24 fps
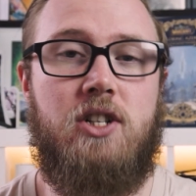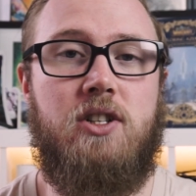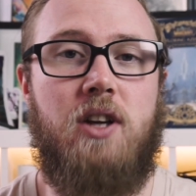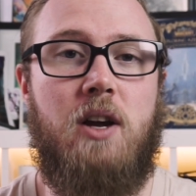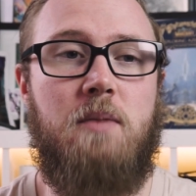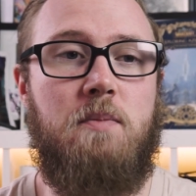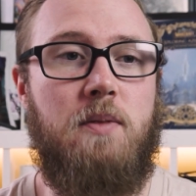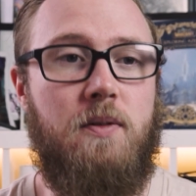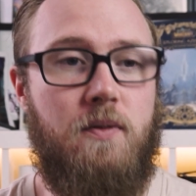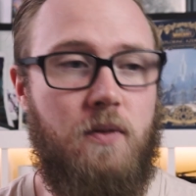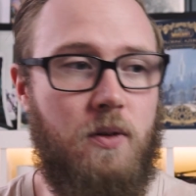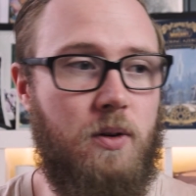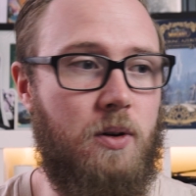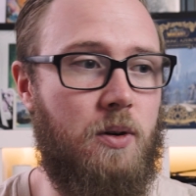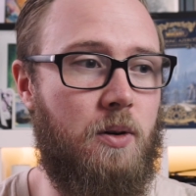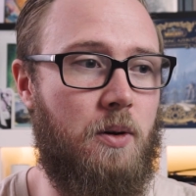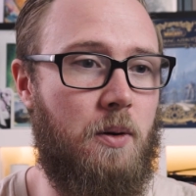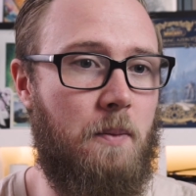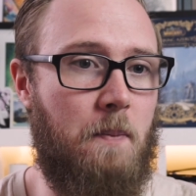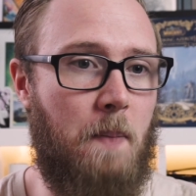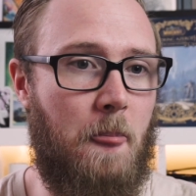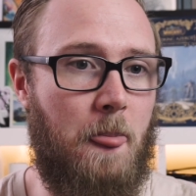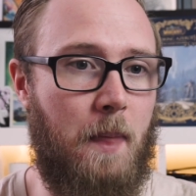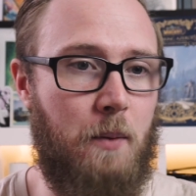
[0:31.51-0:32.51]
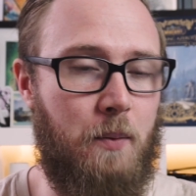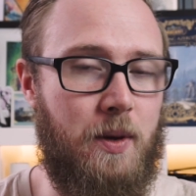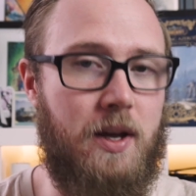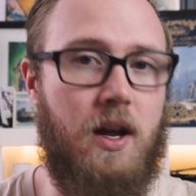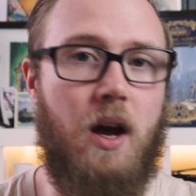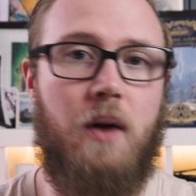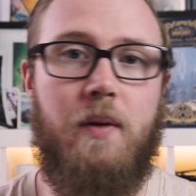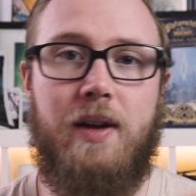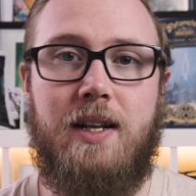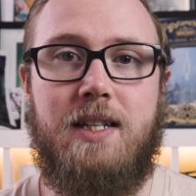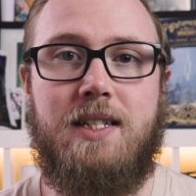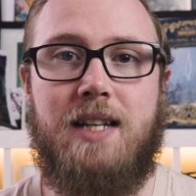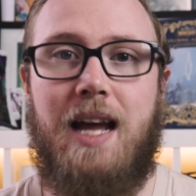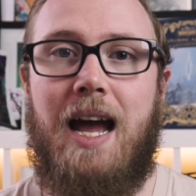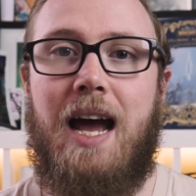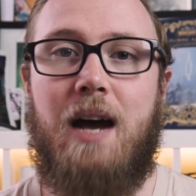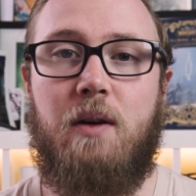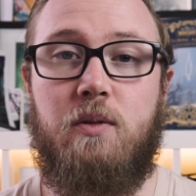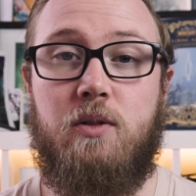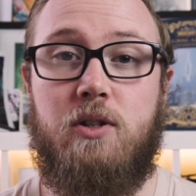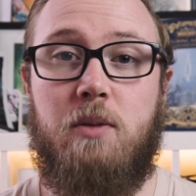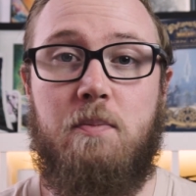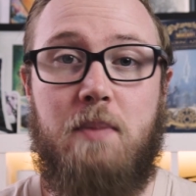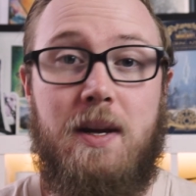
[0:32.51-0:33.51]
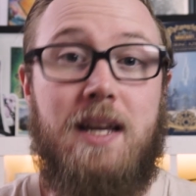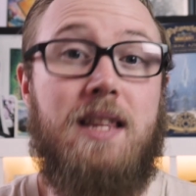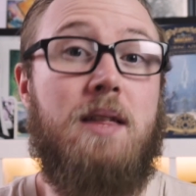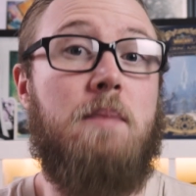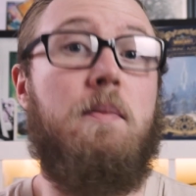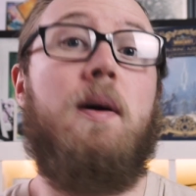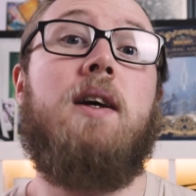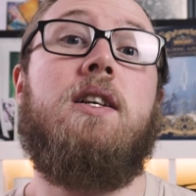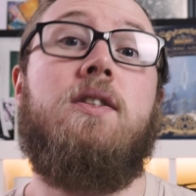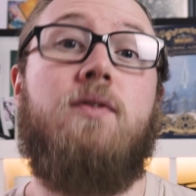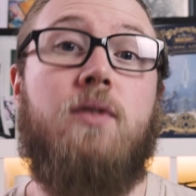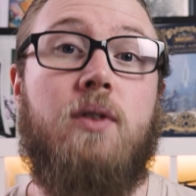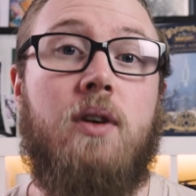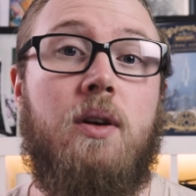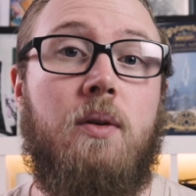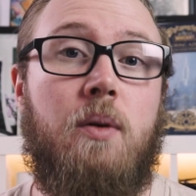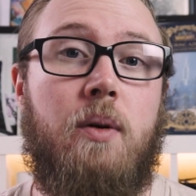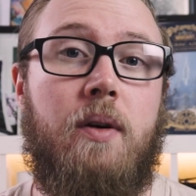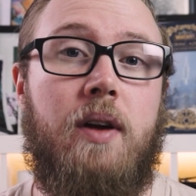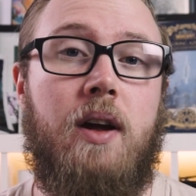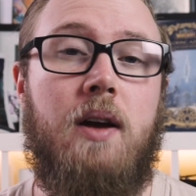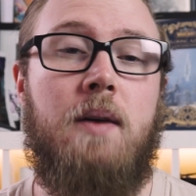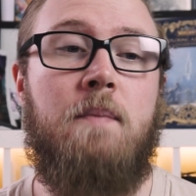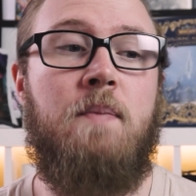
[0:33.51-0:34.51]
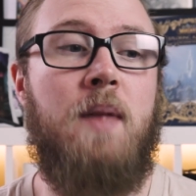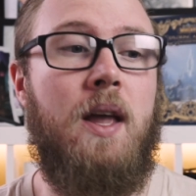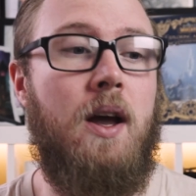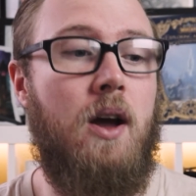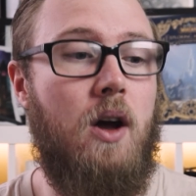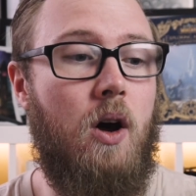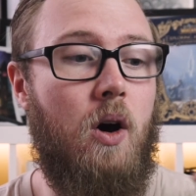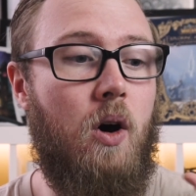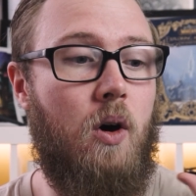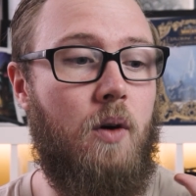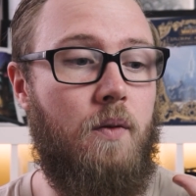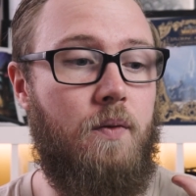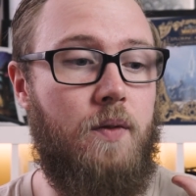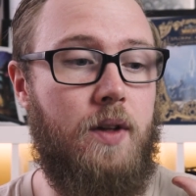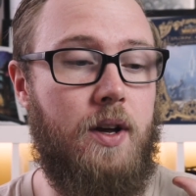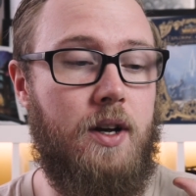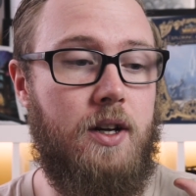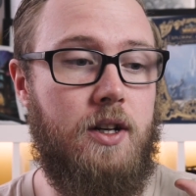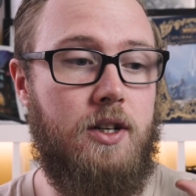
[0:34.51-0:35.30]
So before we go into how to be the best Fury Warrior, on